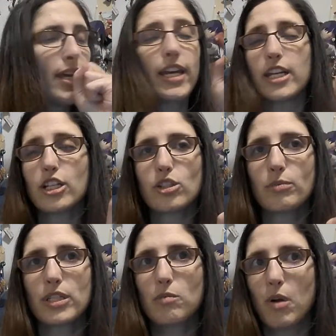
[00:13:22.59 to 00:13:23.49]
here's the
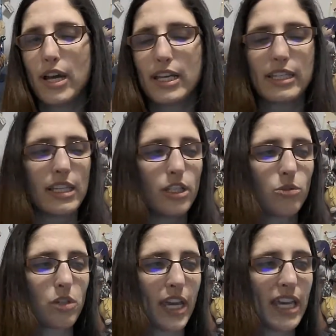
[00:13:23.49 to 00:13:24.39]
reason why
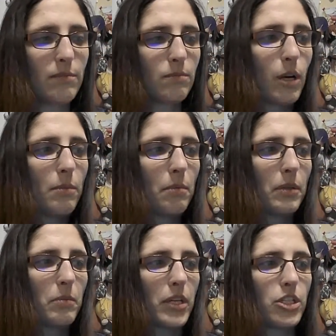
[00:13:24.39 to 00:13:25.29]
Agito can probably
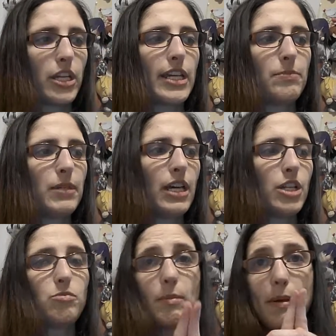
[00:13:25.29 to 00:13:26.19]
reach it is because
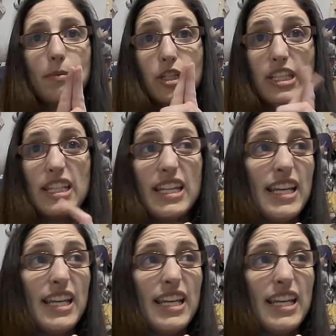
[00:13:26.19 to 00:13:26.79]
remember he